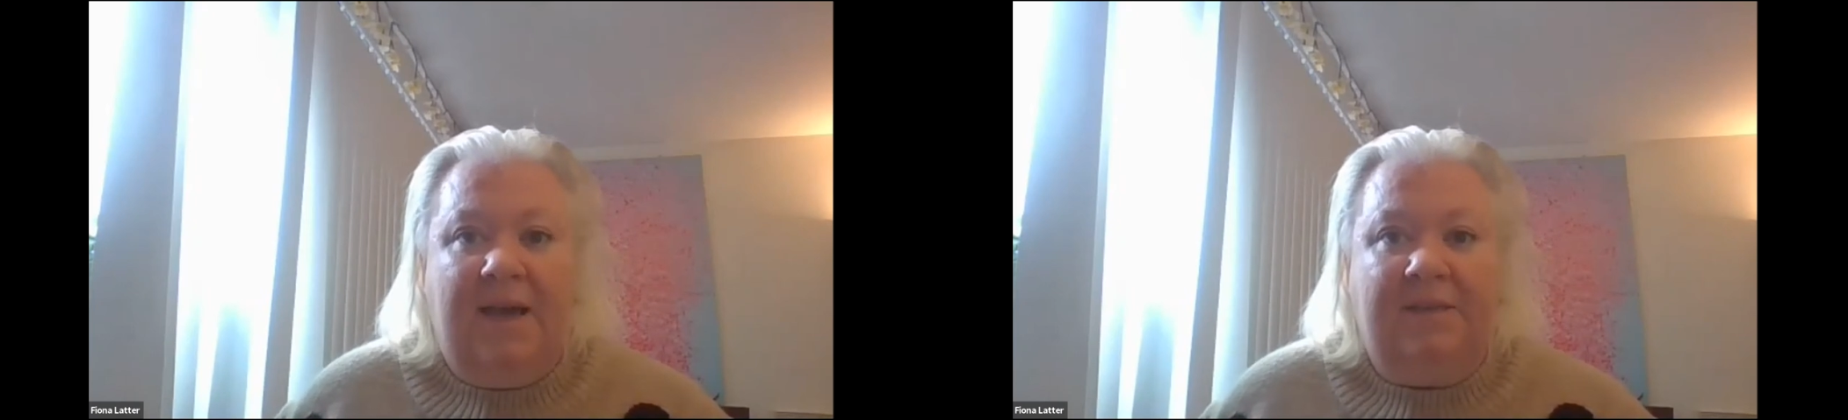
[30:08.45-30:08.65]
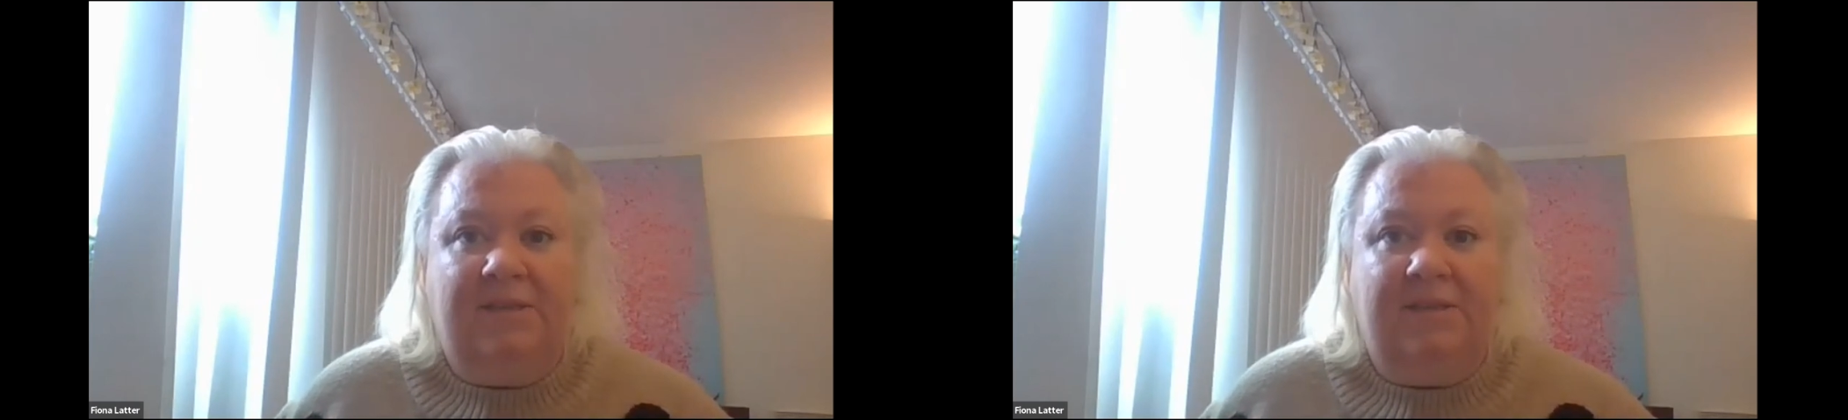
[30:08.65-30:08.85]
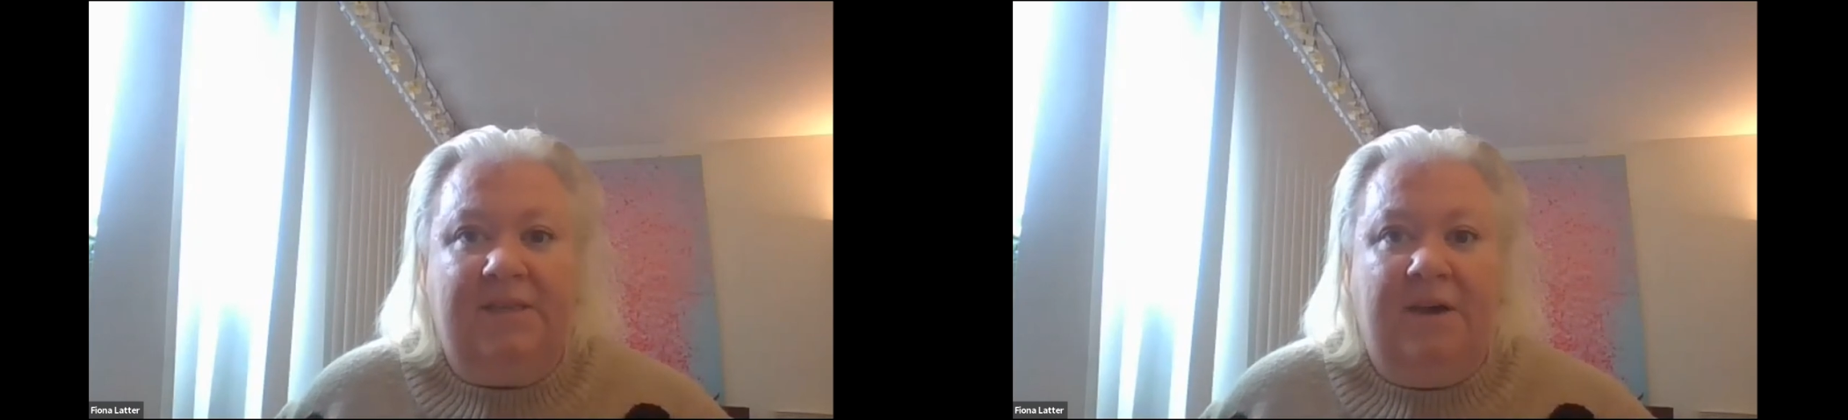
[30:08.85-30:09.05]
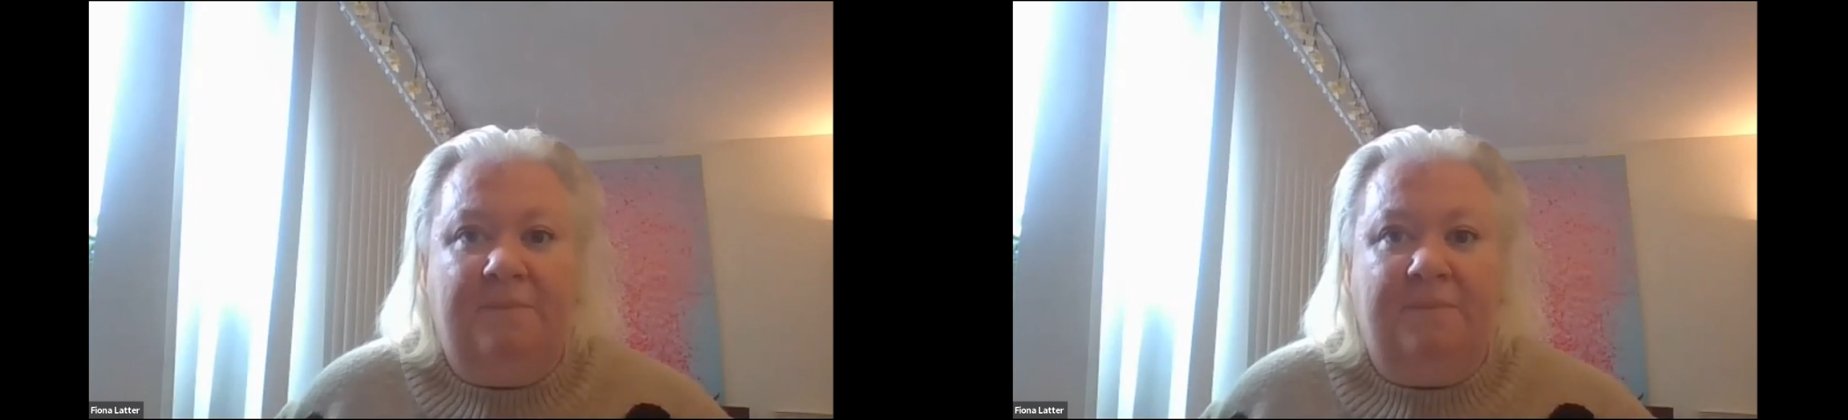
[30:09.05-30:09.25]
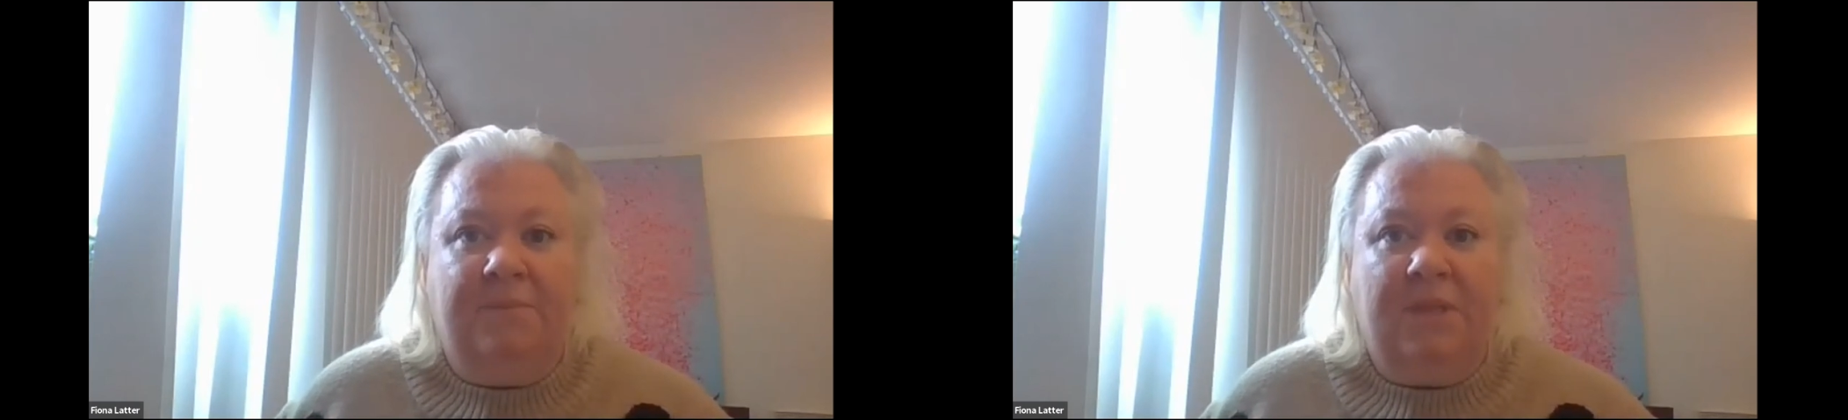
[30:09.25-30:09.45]
And
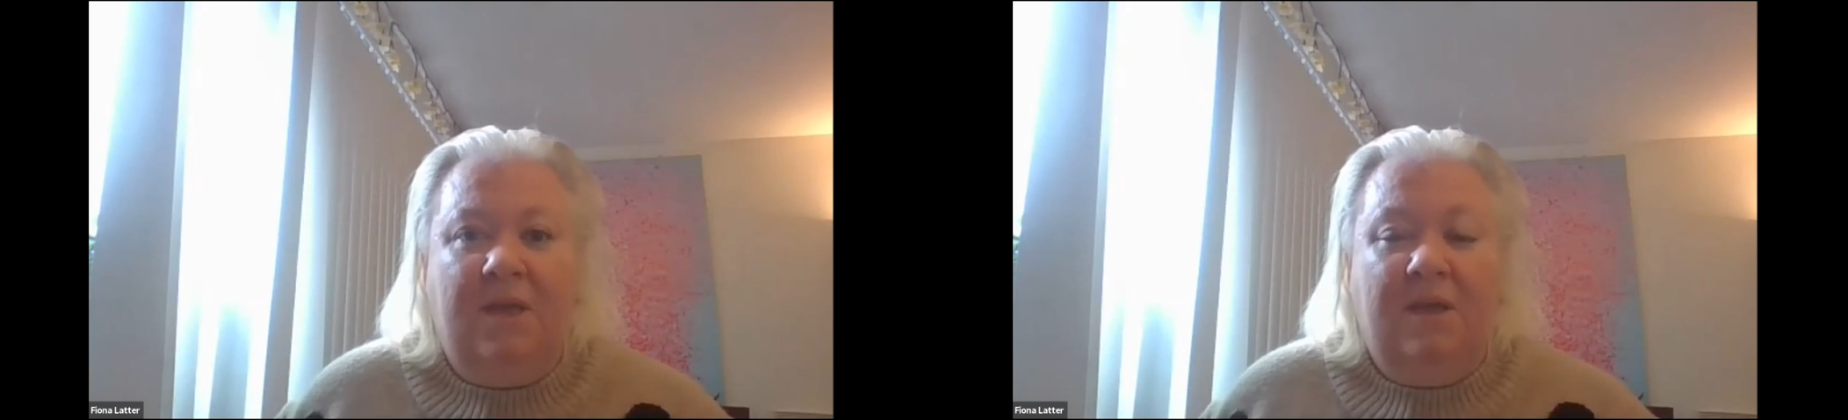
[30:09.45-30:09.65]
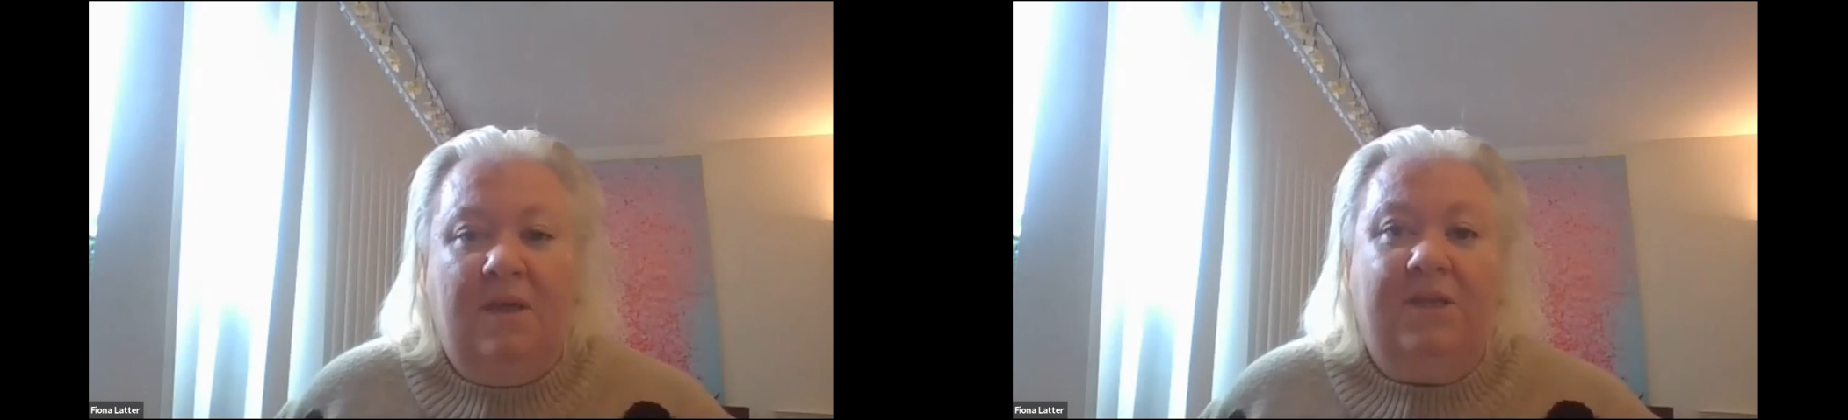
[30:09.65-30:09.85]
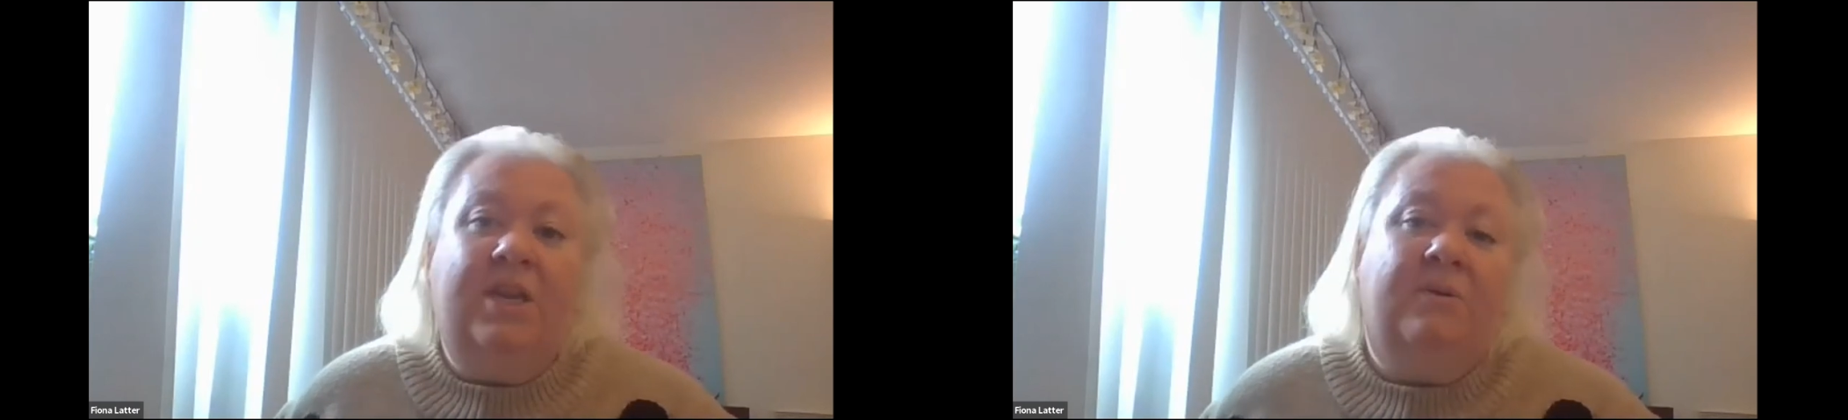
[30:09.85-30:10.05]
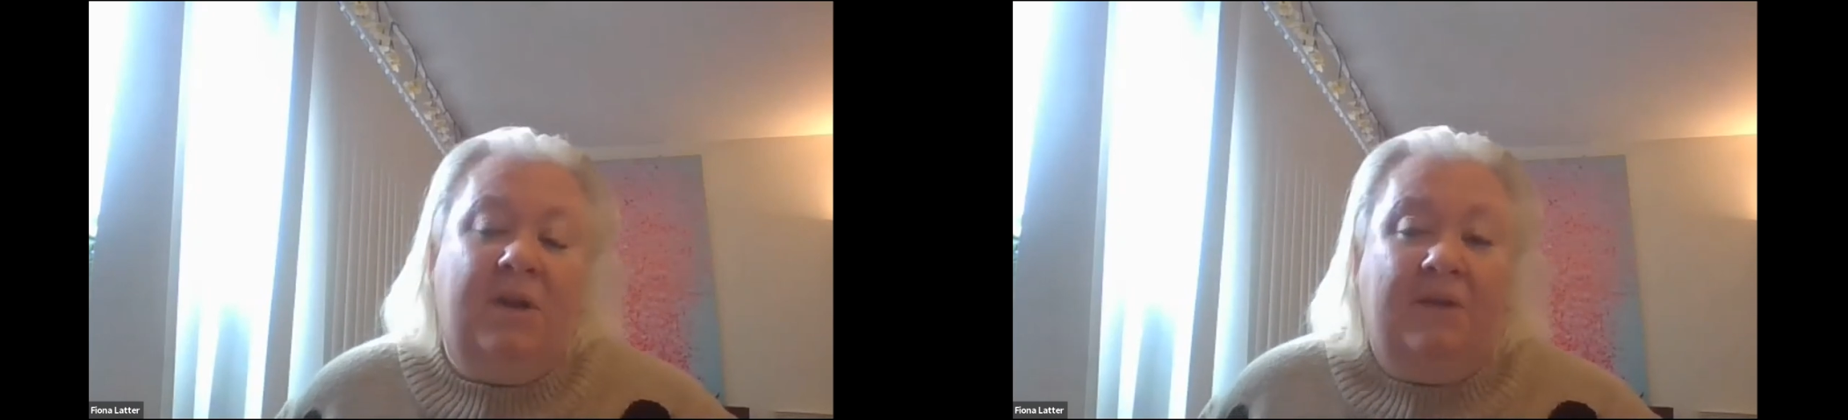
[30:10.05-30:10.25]
you know,